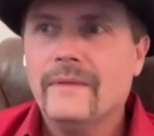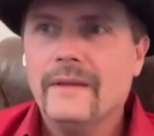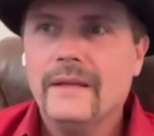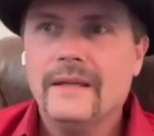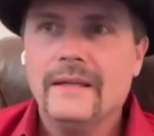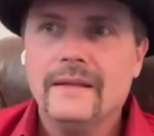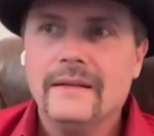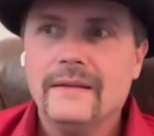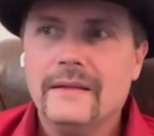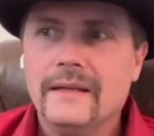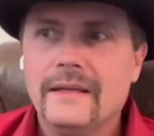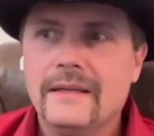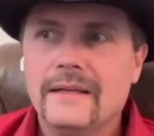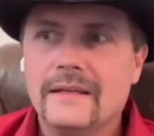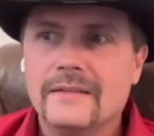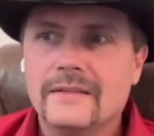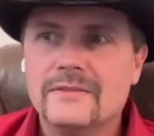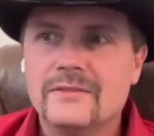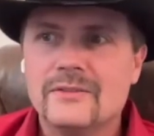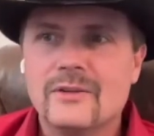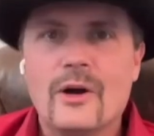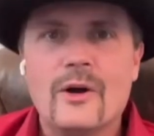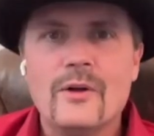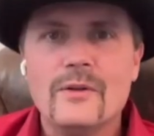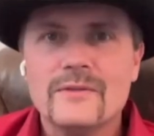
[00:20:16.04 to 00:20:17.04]

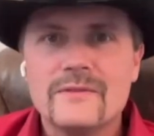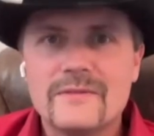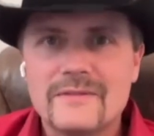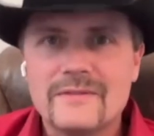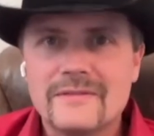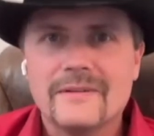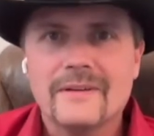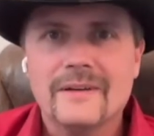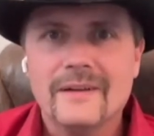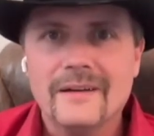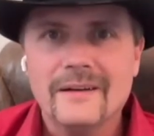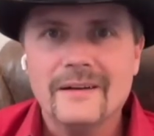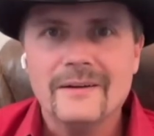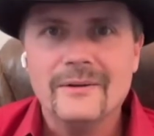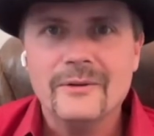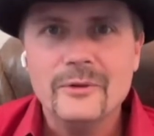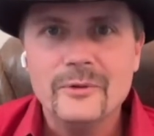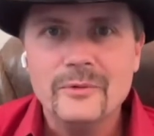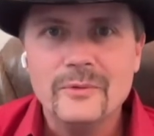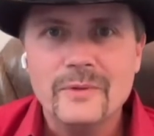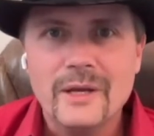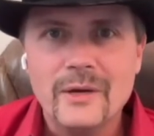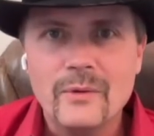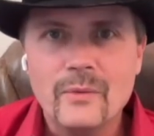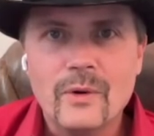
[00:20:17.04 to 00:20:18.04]
exalts
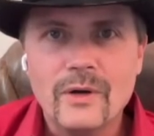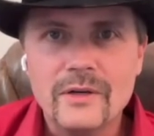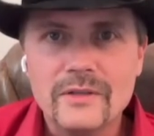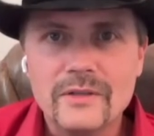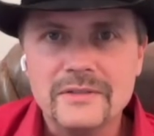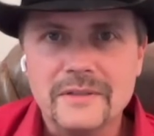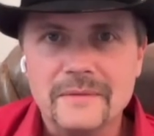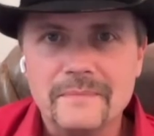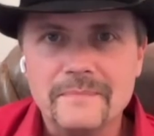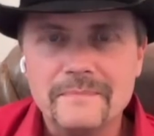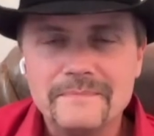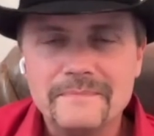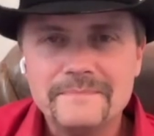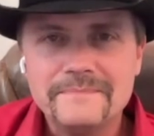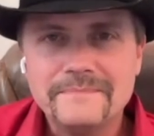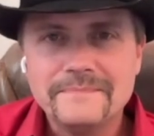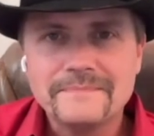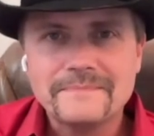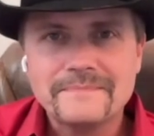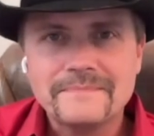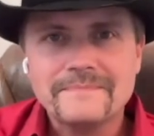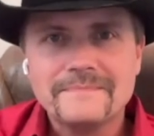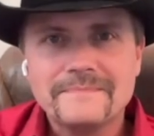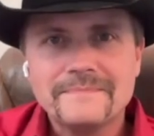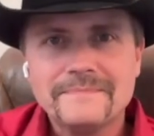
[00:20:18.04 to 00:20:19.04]
who they worship.
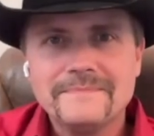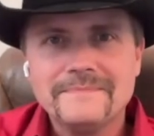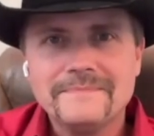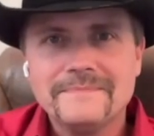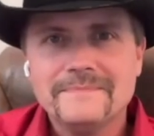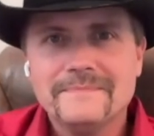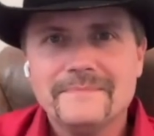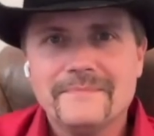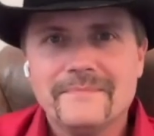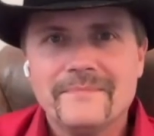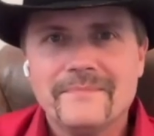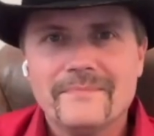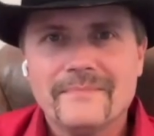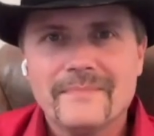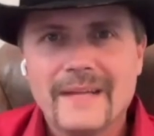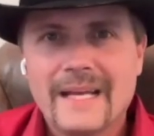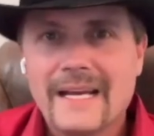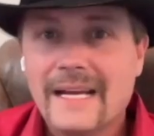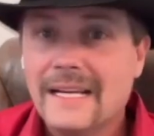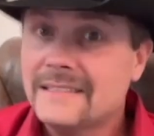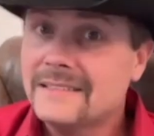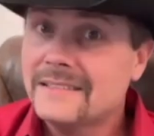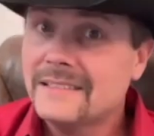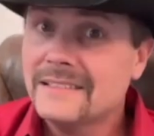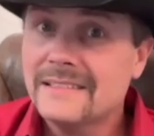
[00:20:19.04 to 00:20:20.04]

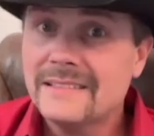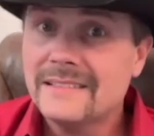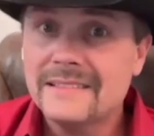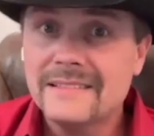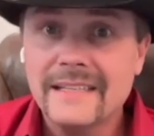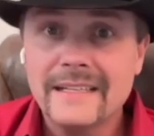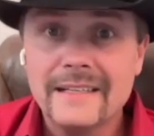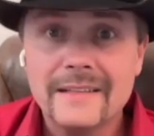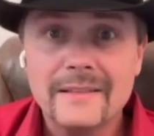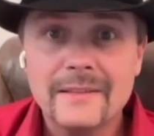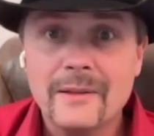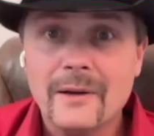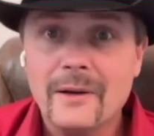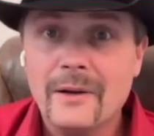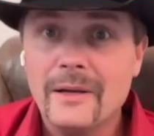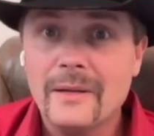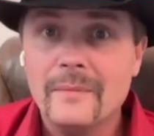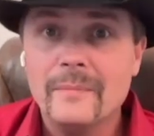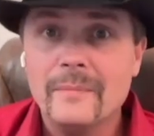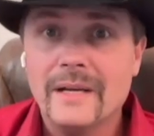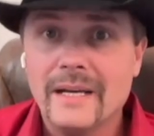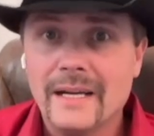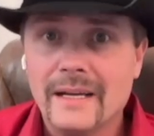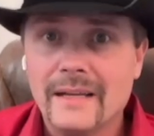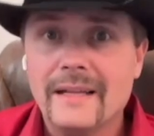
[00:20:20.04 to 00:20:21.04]
It's a sick
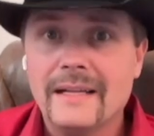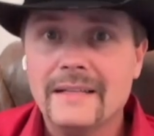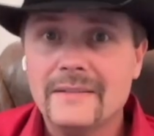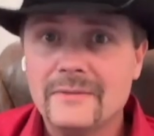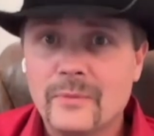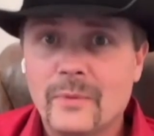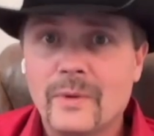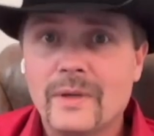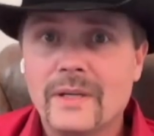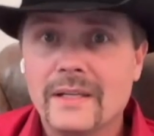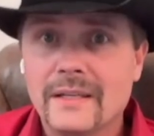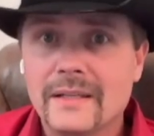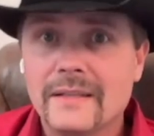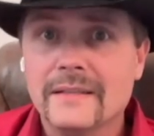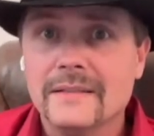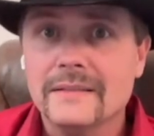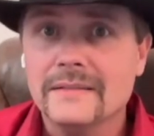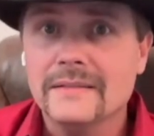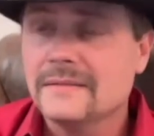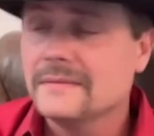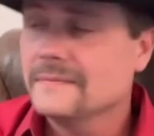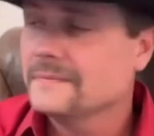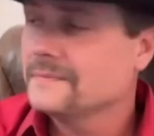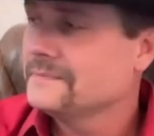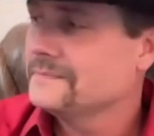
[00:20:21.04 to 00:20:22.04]
thought, but that's what it
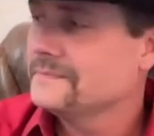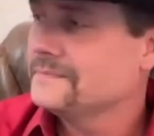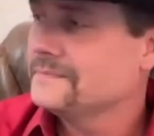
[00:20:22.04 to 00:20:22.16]
is.